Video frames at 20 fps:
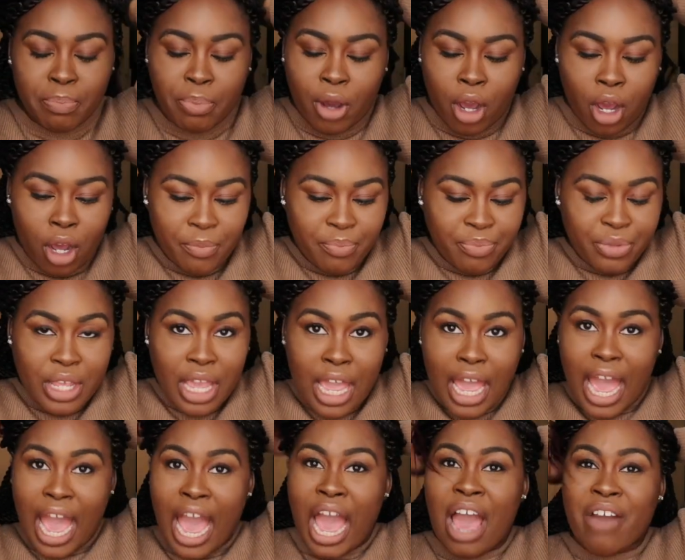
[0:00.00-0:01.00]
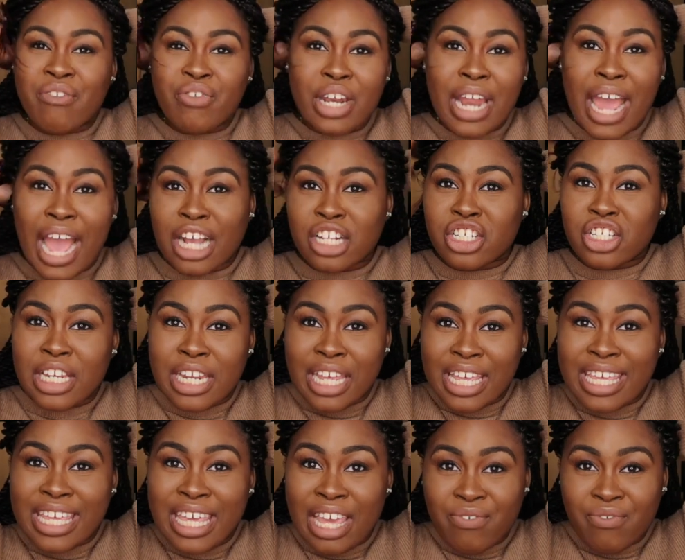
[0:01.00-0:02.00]
but I haven't actually
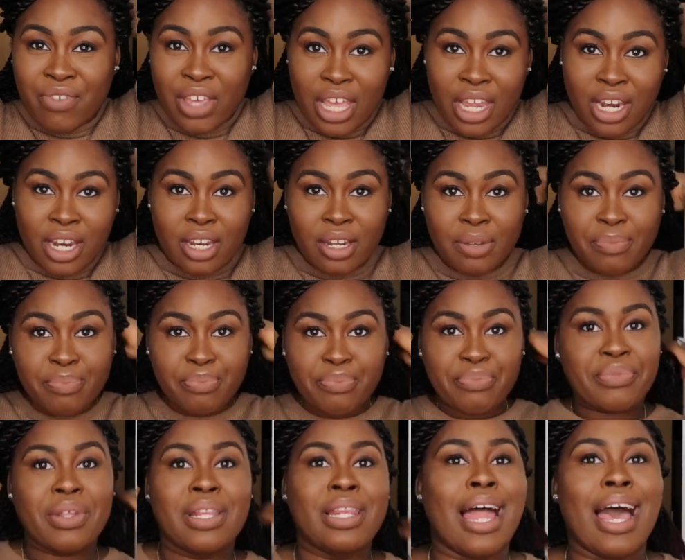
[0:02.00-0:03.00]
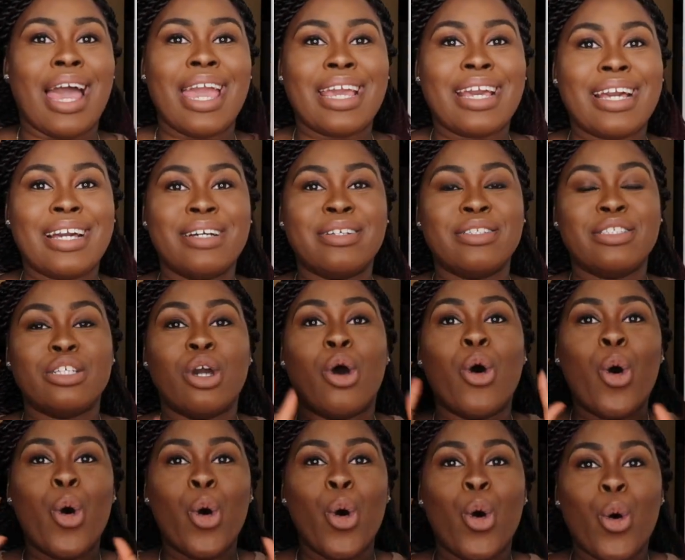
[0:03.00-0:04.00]
given like the
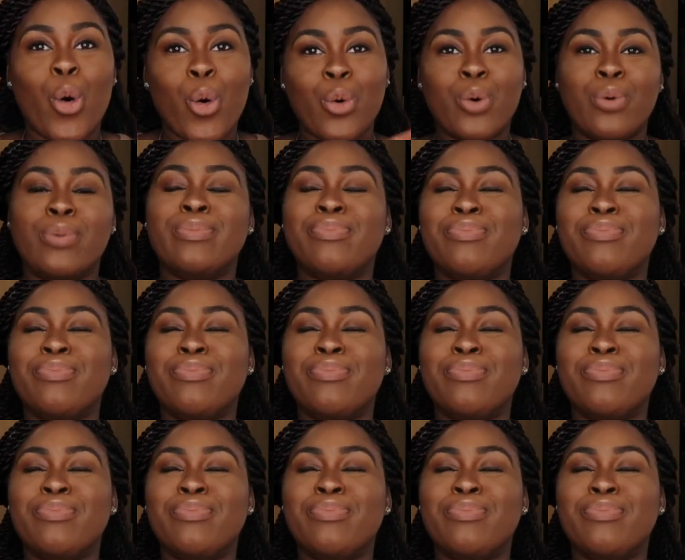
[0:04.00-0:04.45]
whole